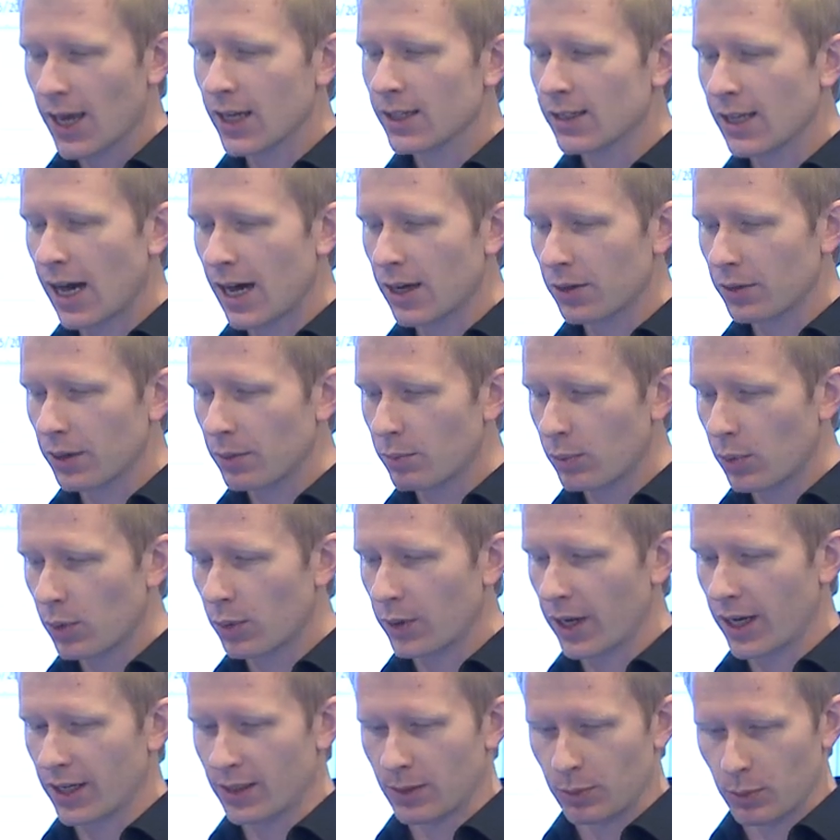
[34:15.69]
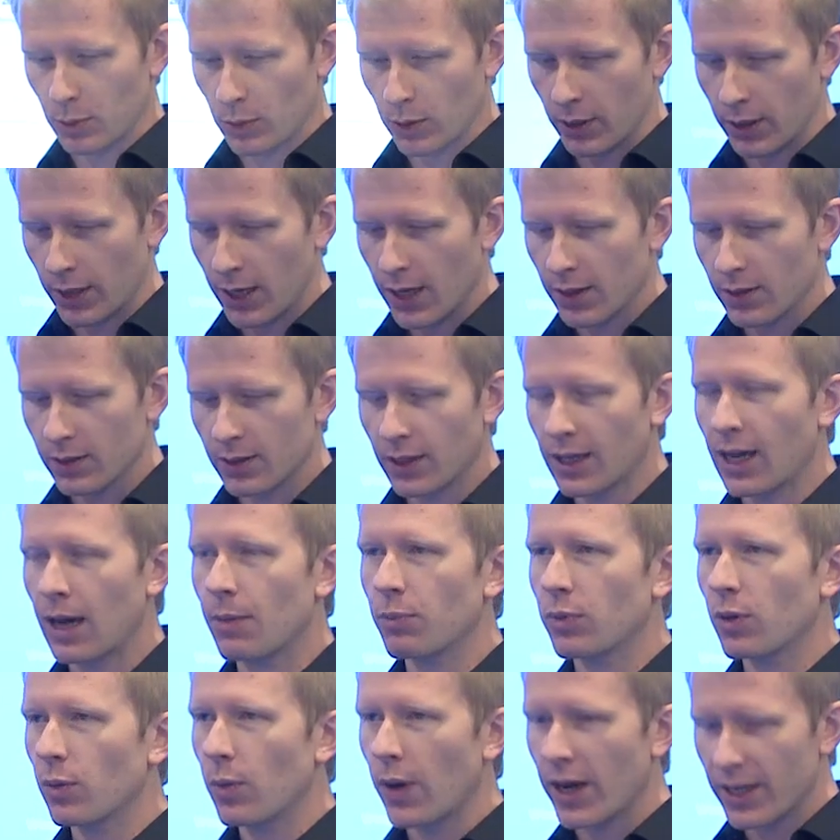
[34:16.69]
Data import export. There's a
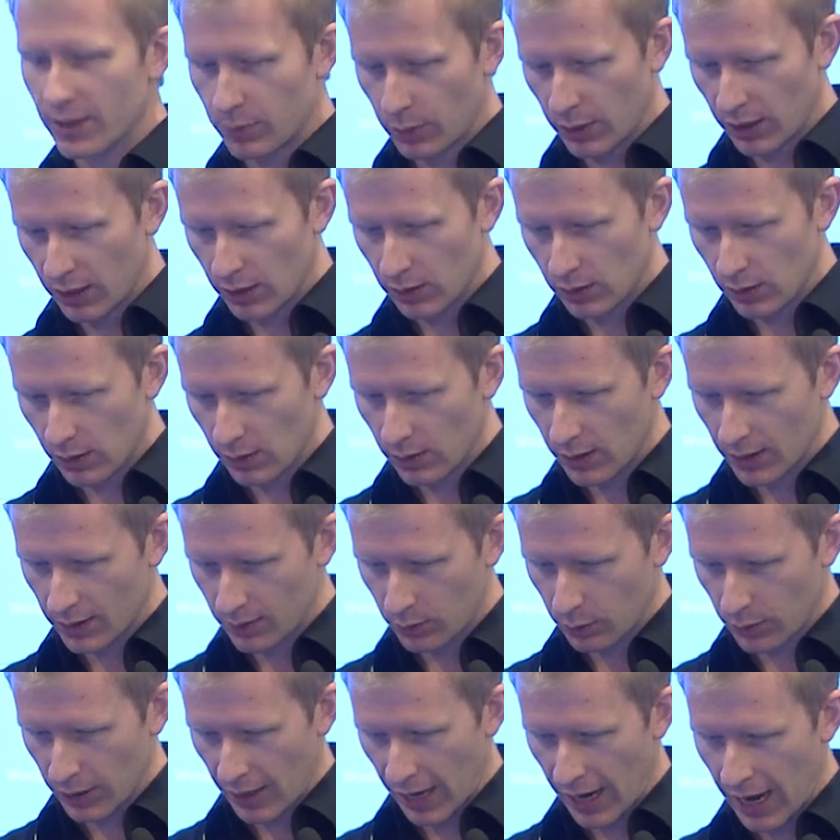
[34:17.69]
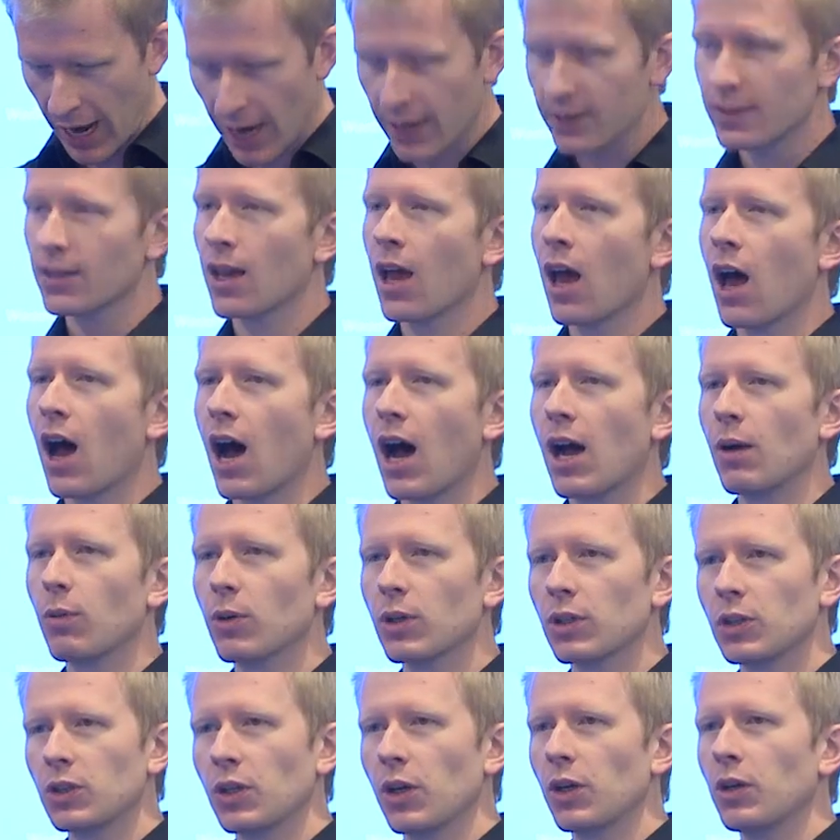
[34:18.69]
couple of ways we can do this with AX. I
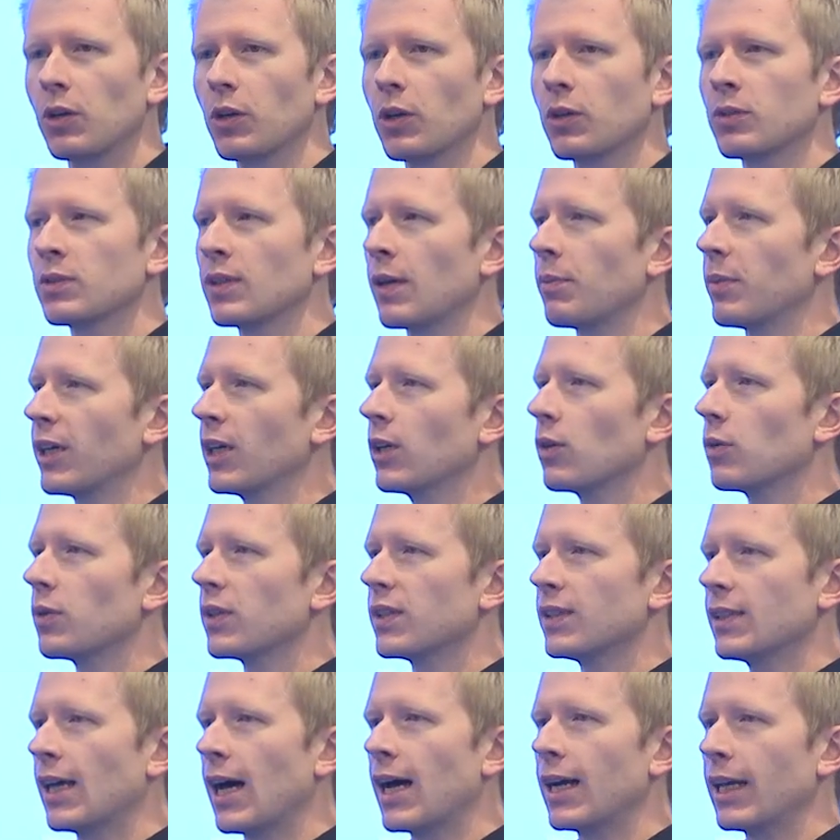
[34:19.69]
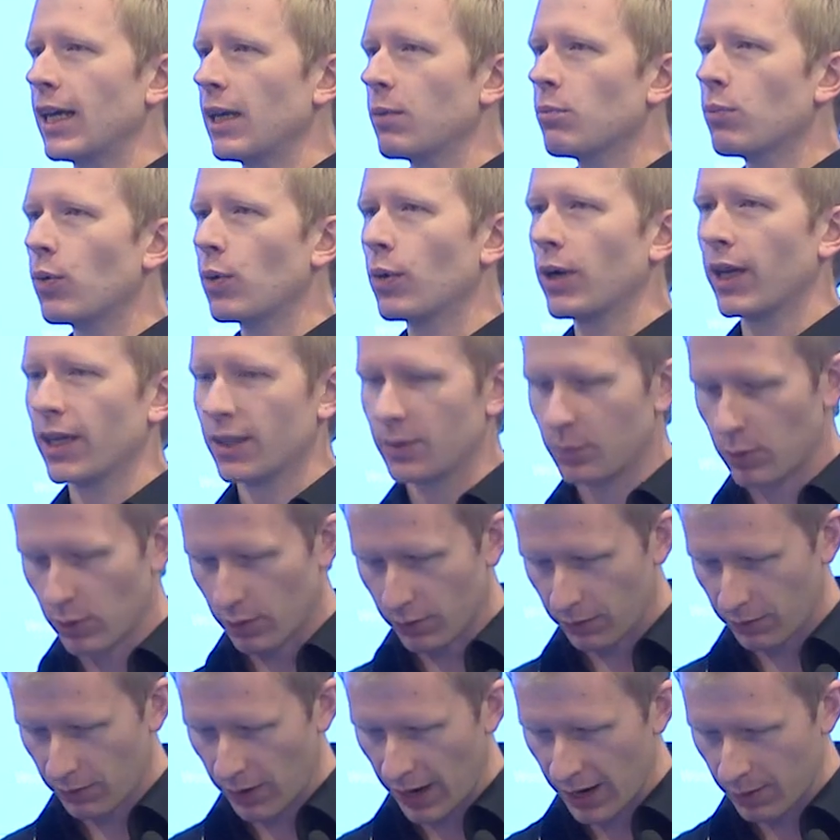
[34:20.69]
want to show you something called the data import
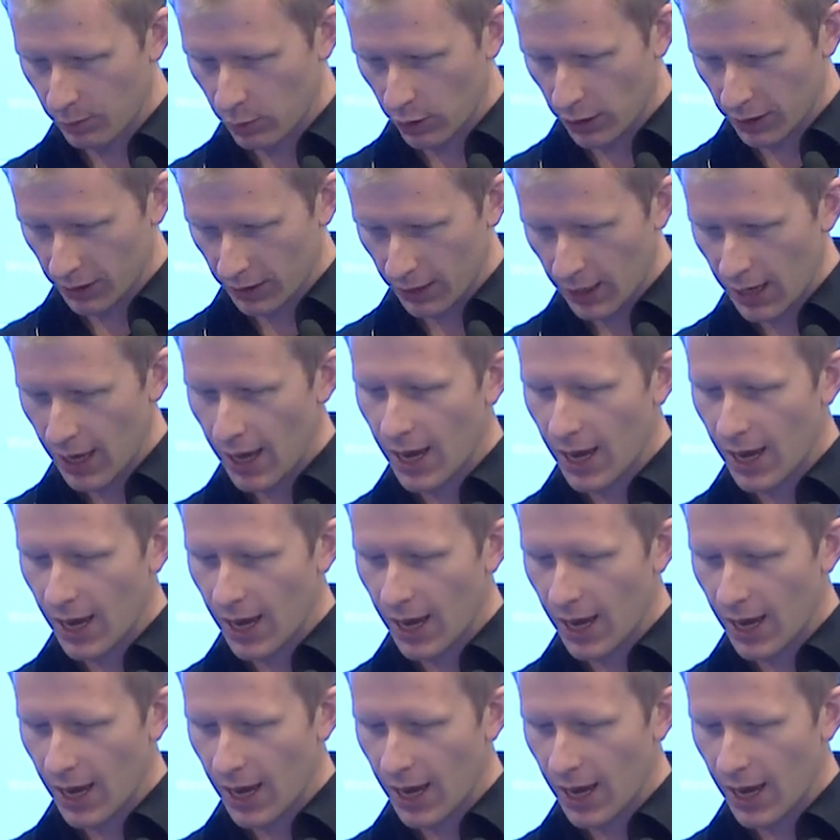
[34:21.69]
export framework.